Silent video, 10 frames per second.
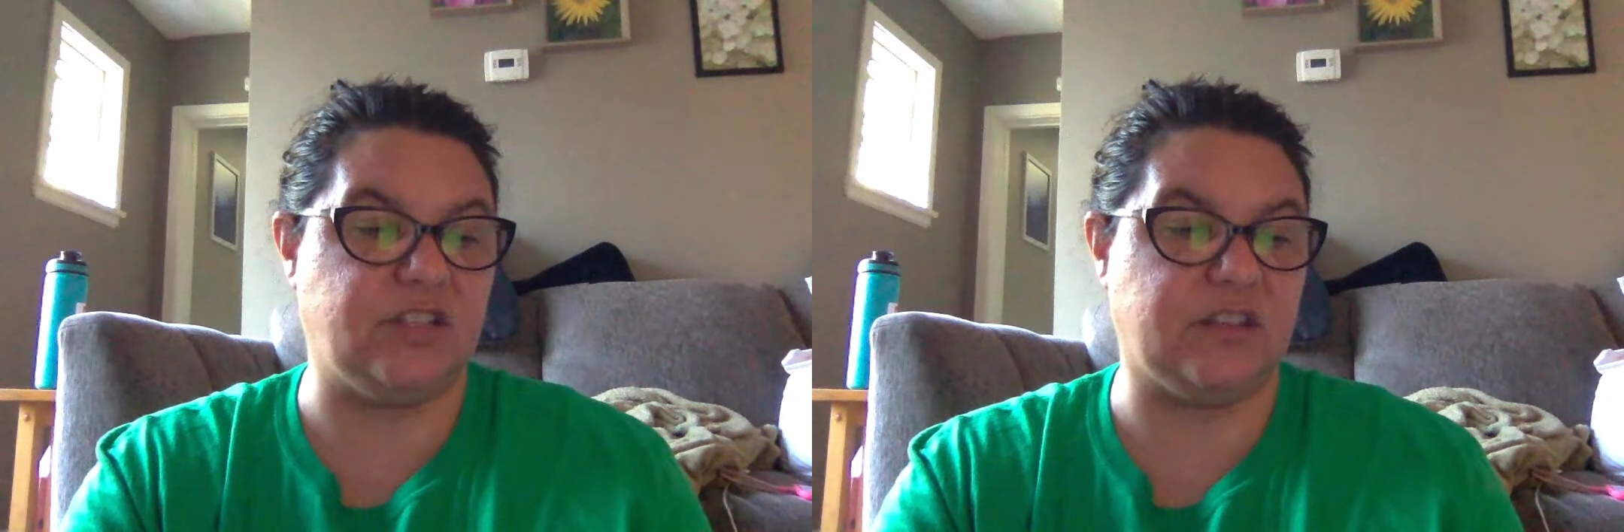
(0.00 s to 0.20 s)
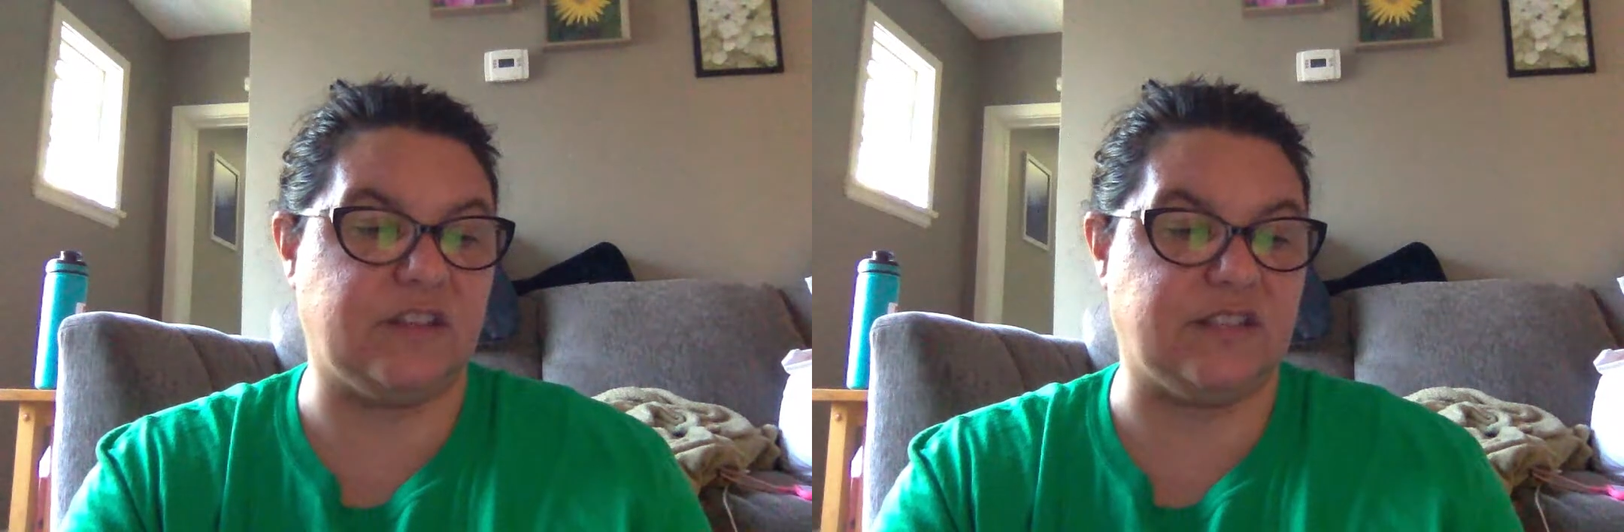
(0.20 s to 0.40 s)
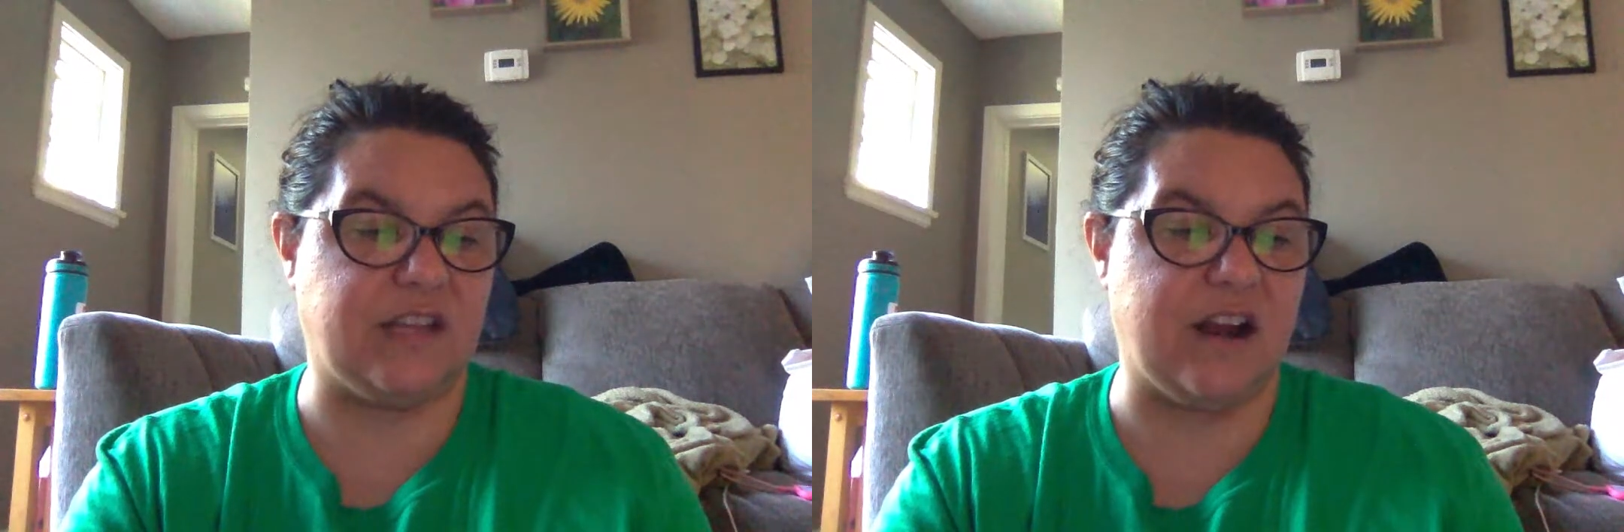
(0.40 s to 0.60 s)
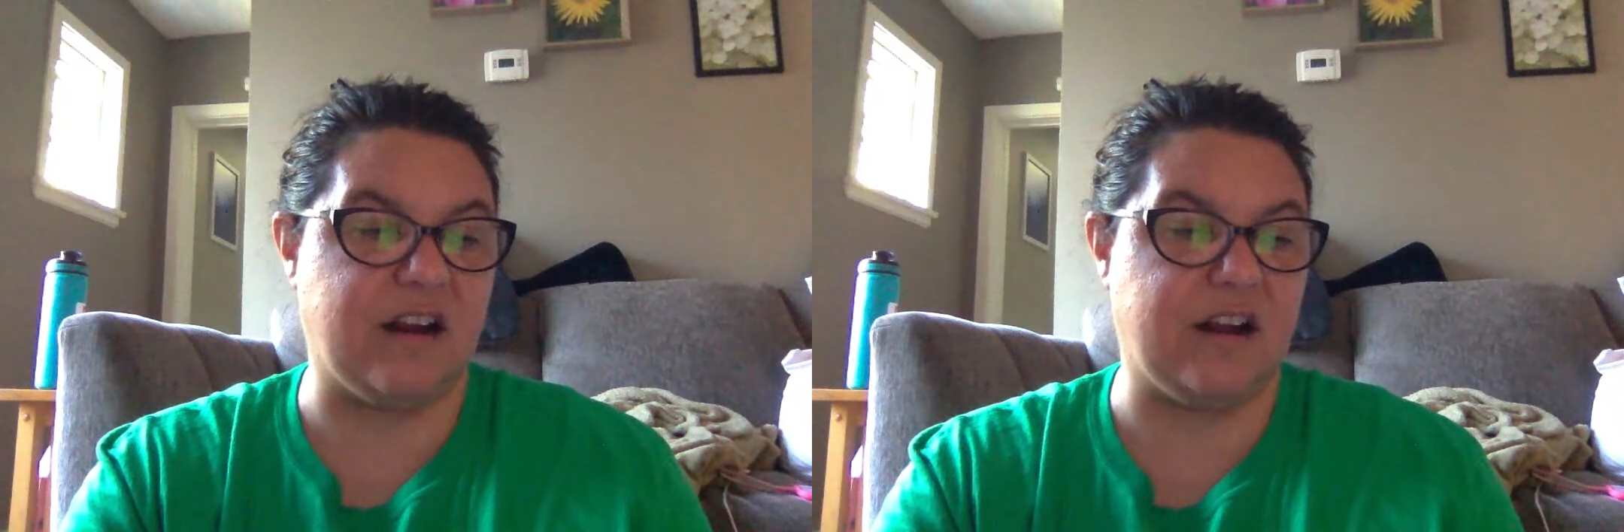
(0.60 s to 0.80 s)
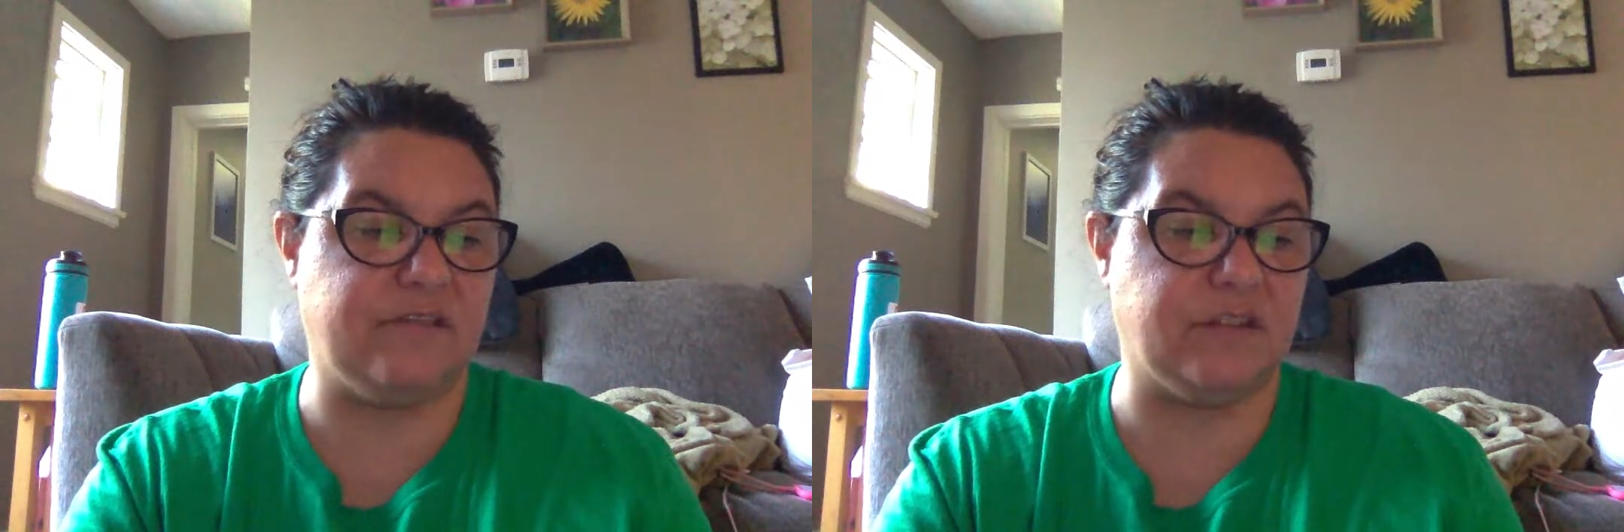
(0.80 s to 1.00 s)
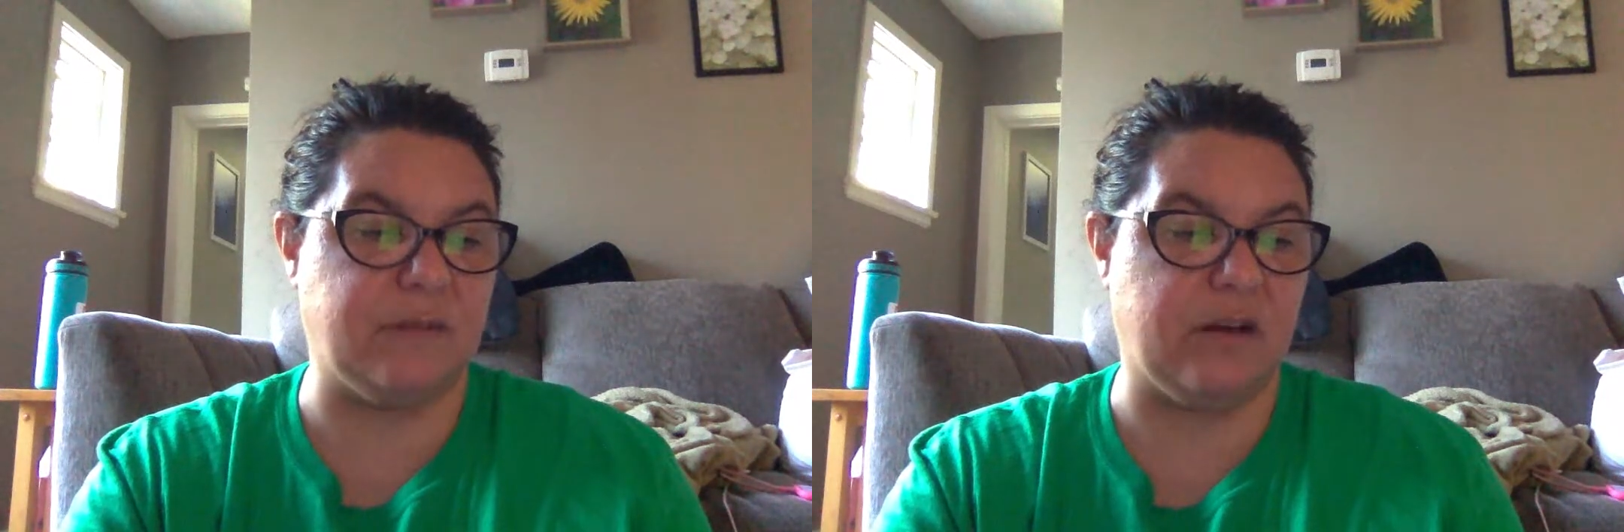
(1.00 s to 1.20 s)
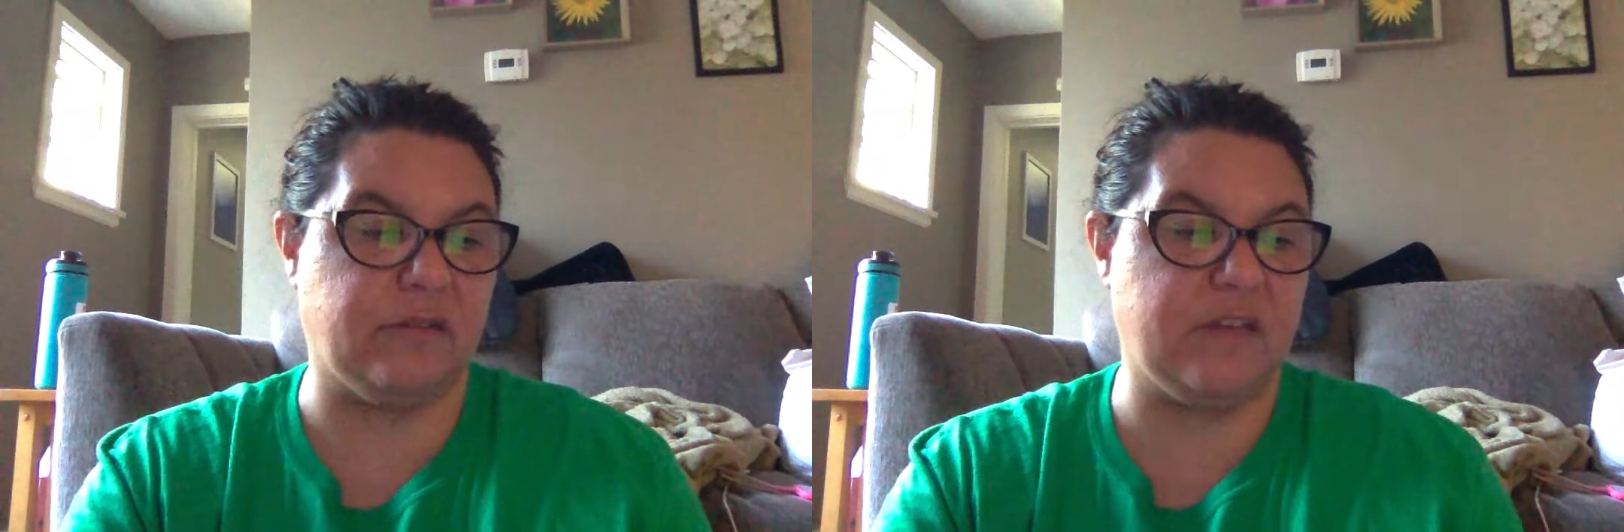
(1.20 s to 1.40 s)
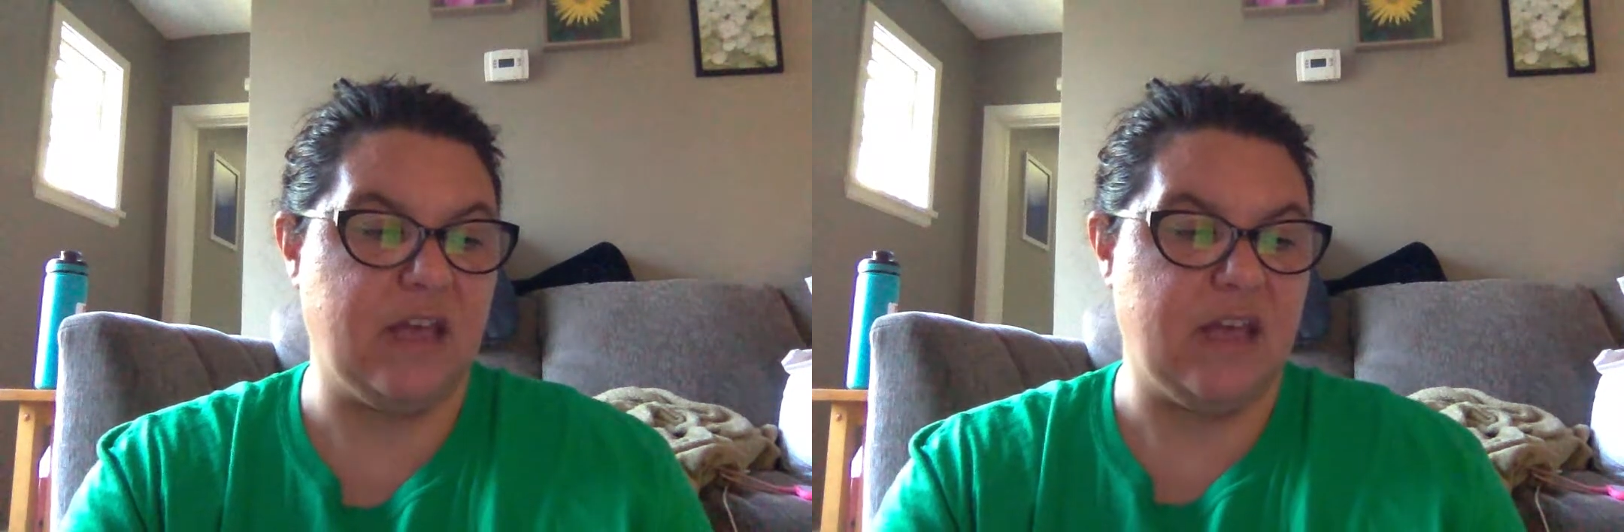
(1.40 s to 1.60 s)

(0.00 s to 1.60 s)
took the cigar out of his mouth.